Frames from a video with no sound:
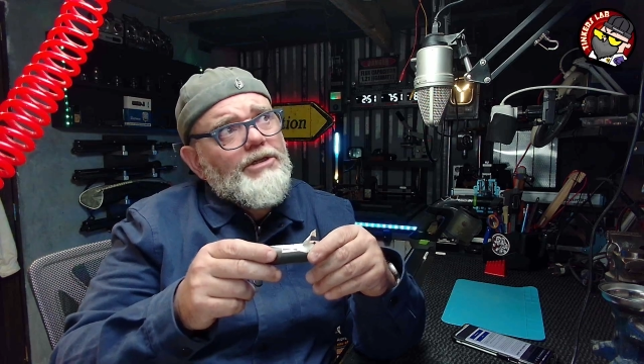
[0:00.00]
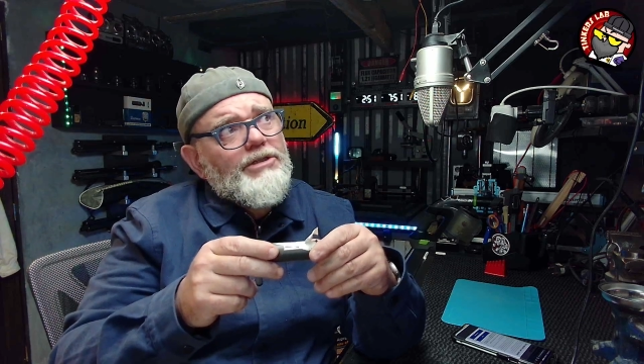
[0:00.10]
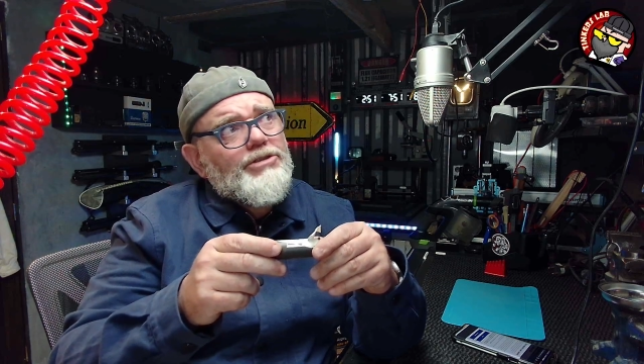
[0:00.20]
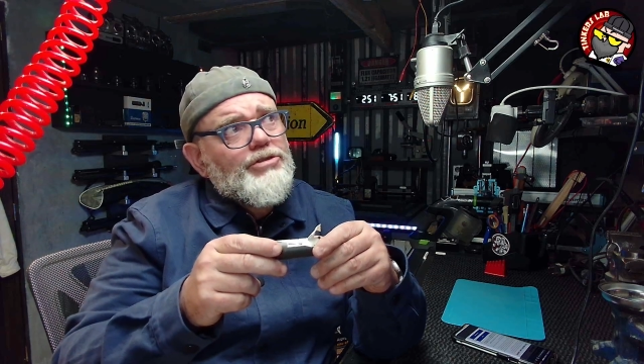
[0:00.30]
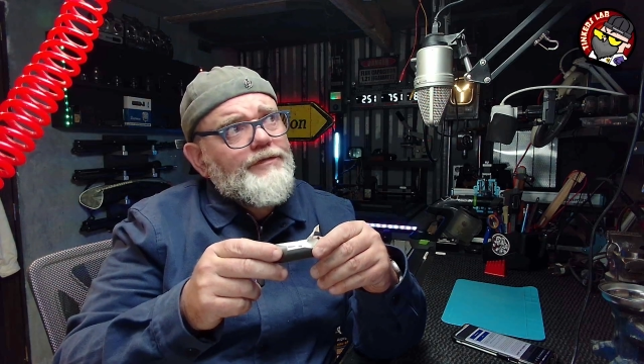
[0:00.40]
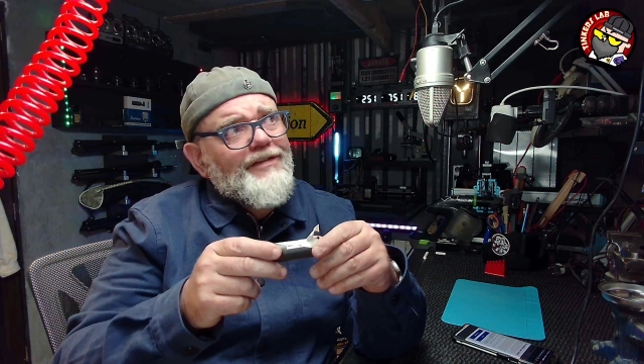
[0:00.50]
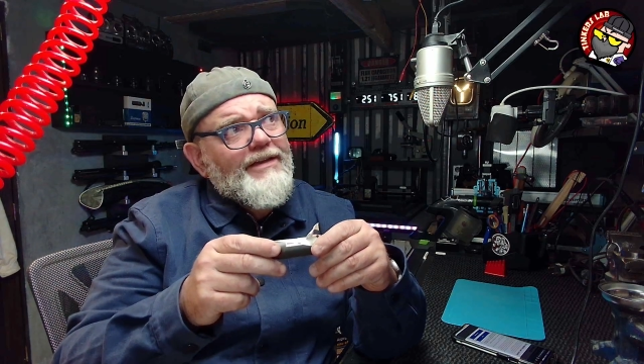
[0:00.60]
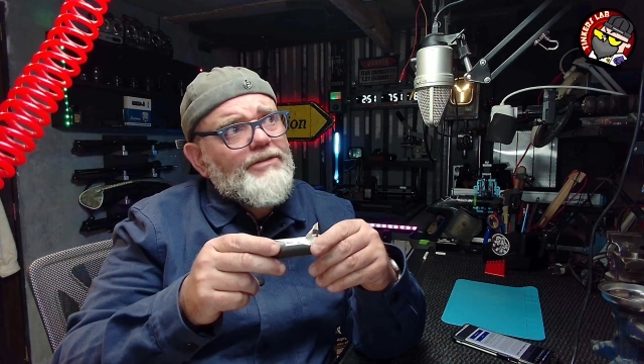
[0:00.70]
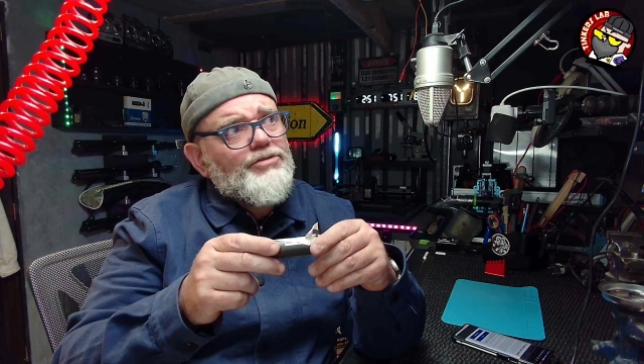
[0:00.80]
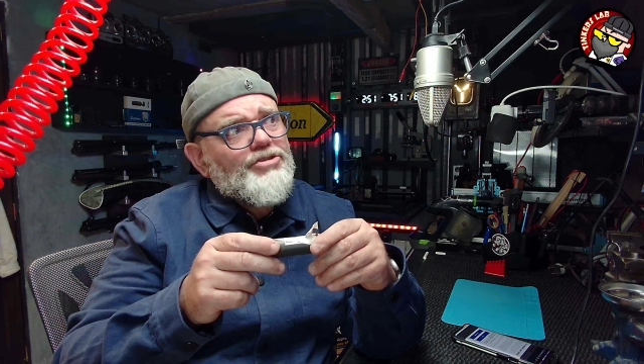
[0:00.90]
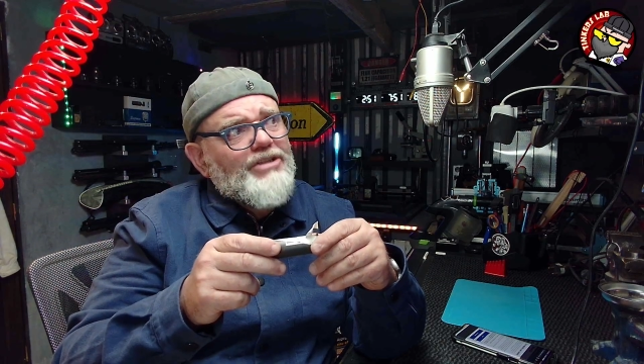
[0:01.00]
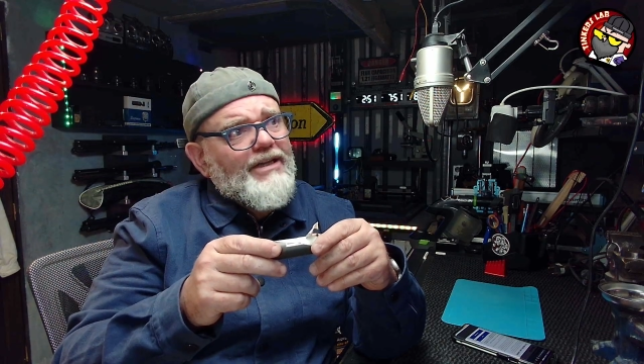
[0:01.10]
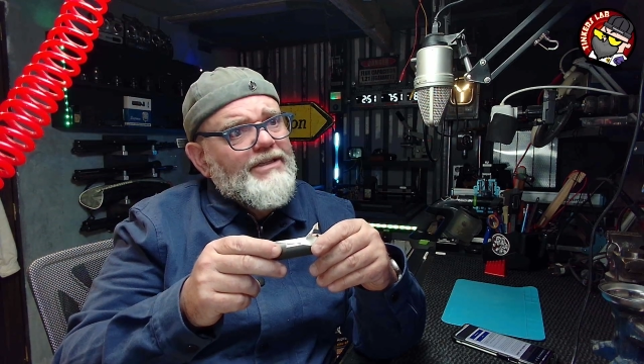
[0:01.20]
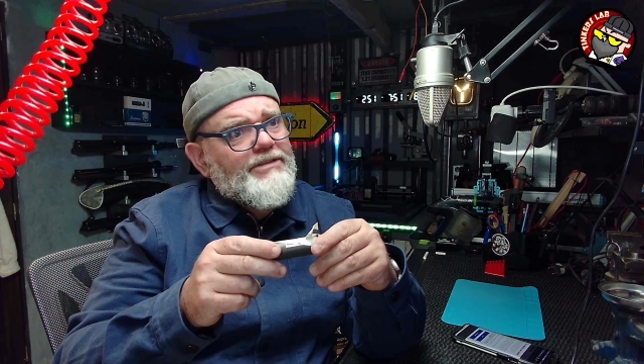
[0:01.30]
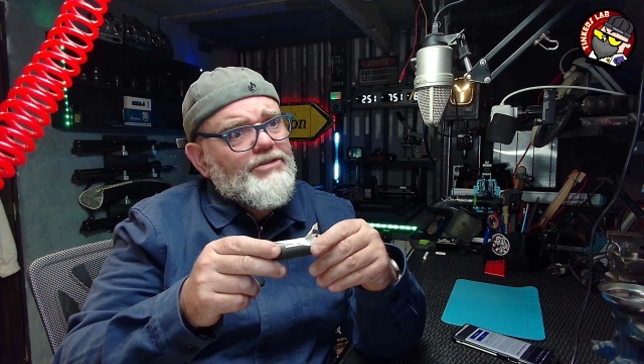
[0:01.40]

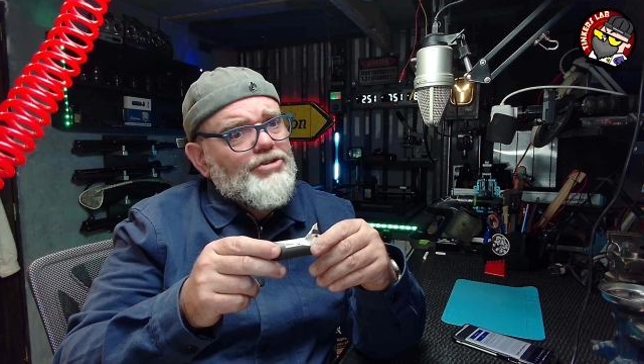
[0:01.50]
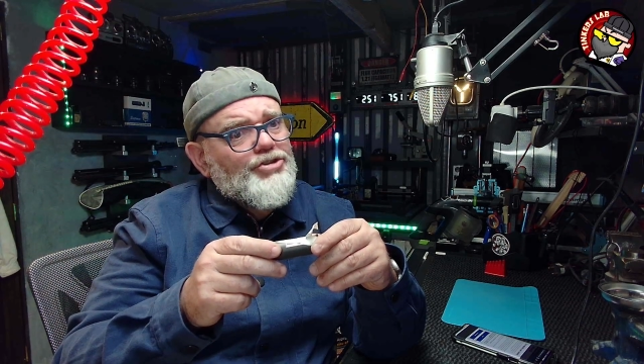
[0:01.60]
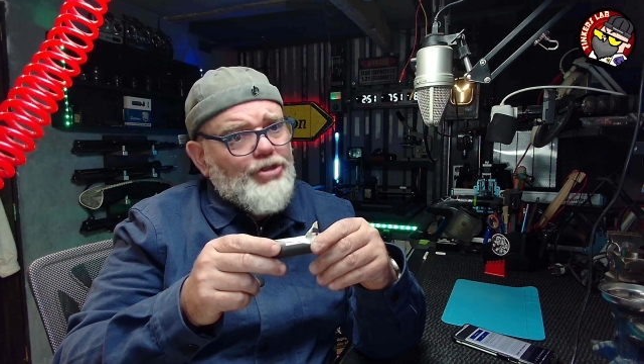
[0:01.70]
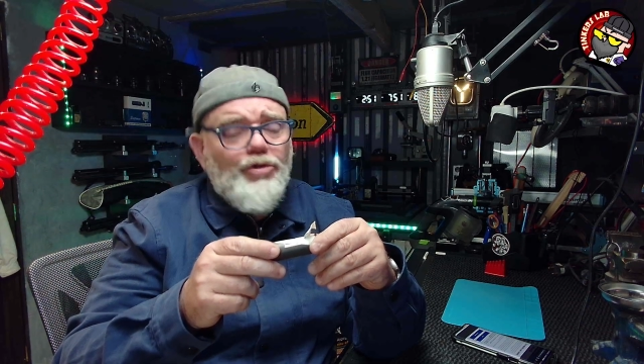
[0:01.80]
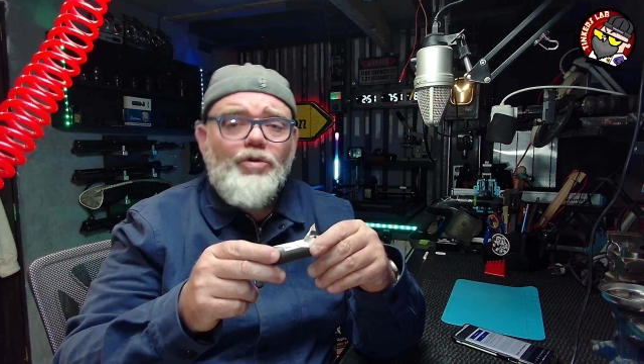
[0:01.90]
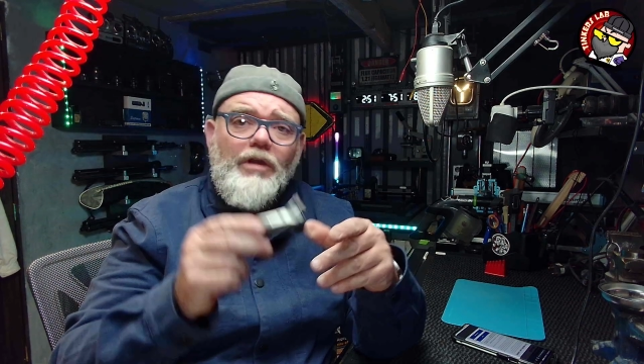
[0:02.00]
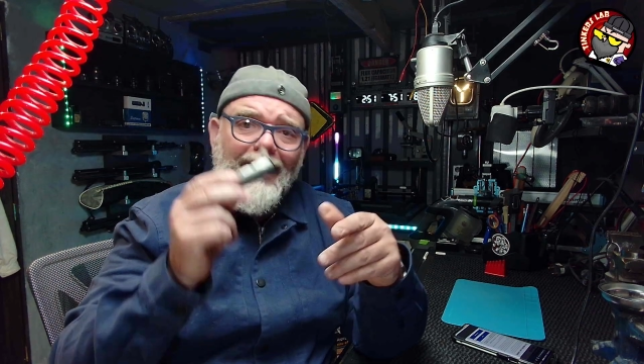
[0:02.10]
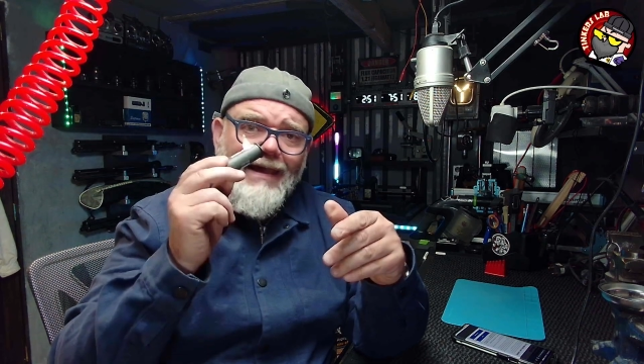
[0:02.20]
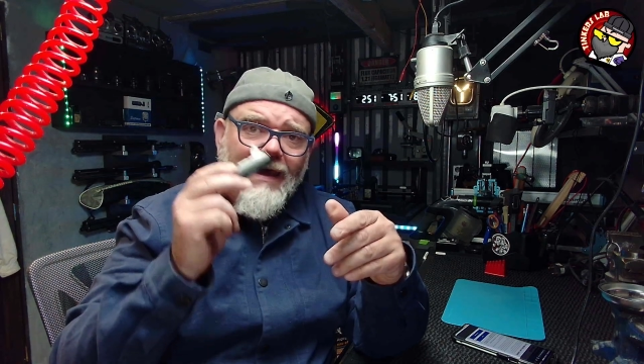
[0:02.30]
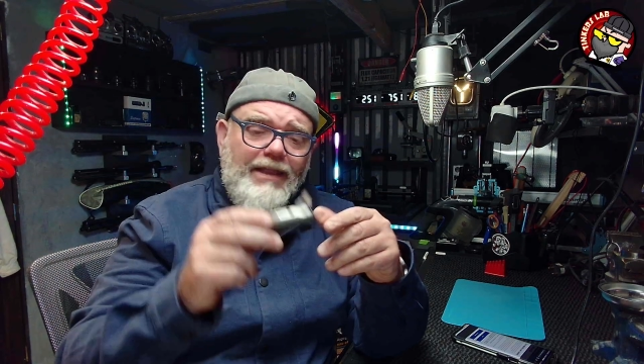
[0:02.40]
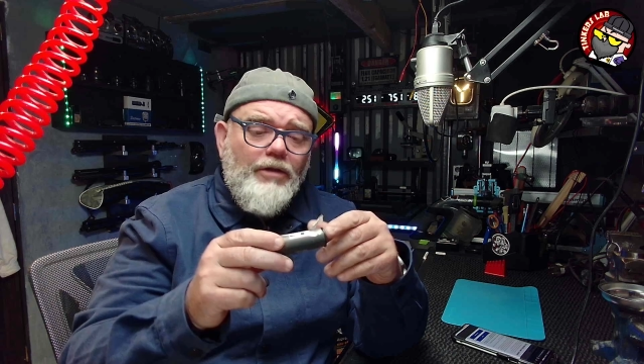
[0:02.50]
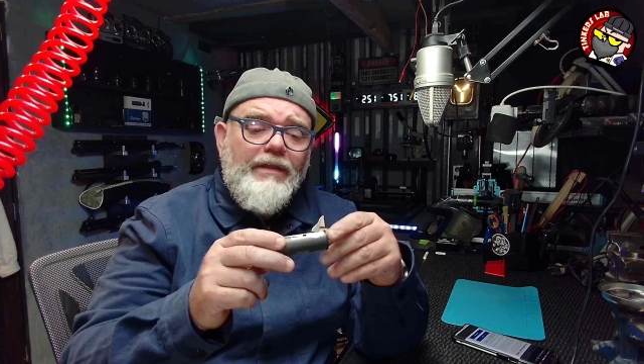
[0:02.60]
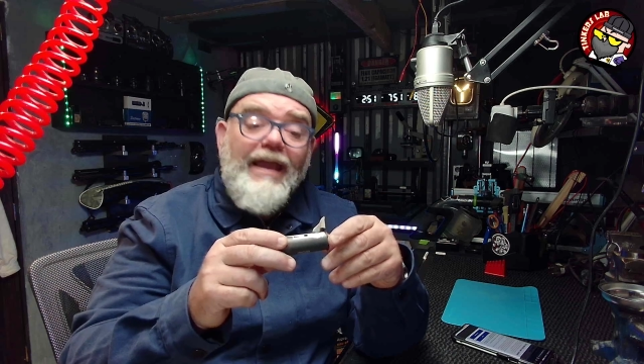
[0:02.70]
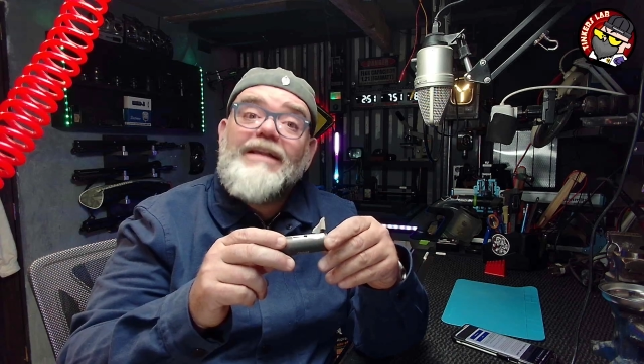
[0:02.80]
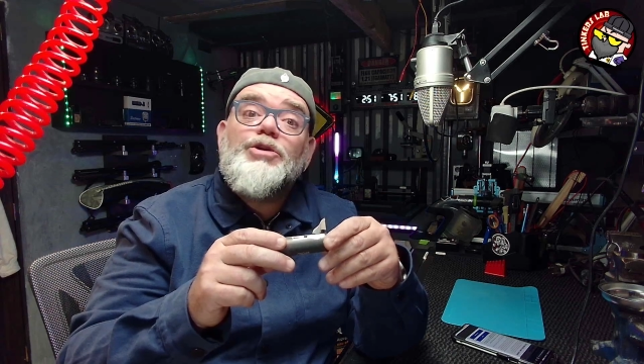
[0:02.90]
2002,
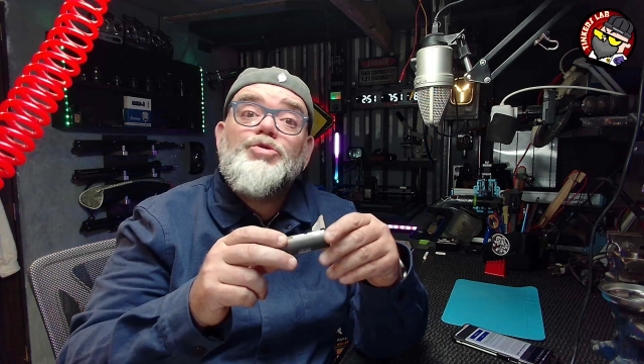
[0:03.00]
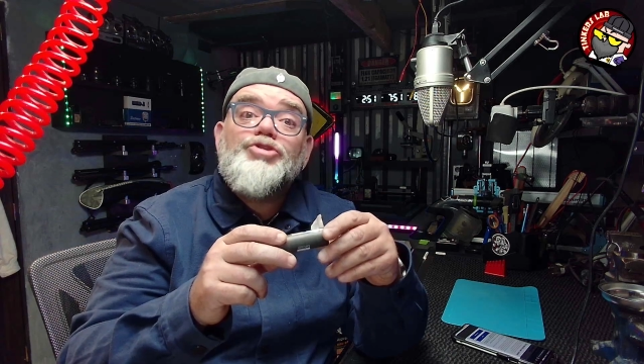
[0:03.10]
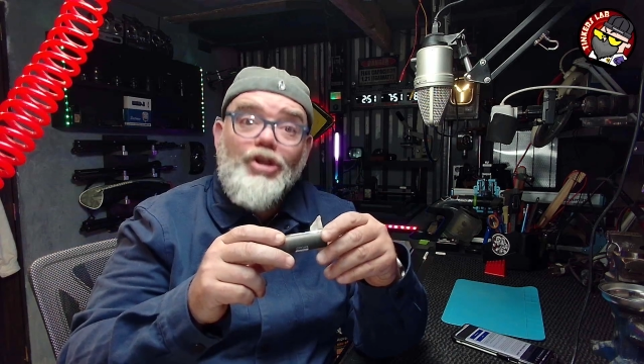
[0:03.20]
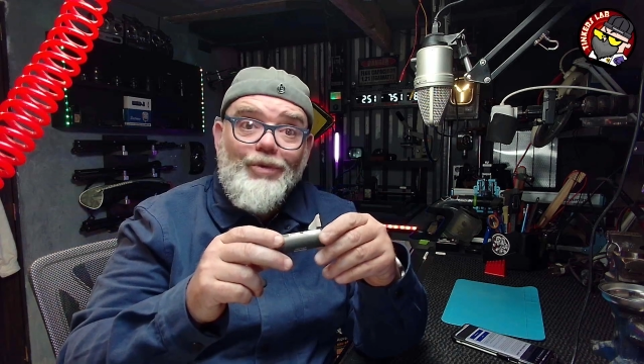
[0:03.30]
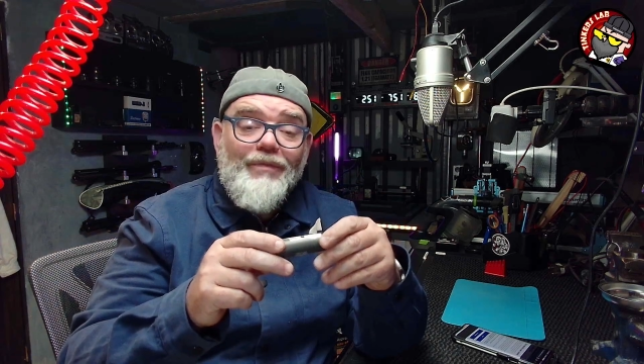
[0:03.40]
and it was new.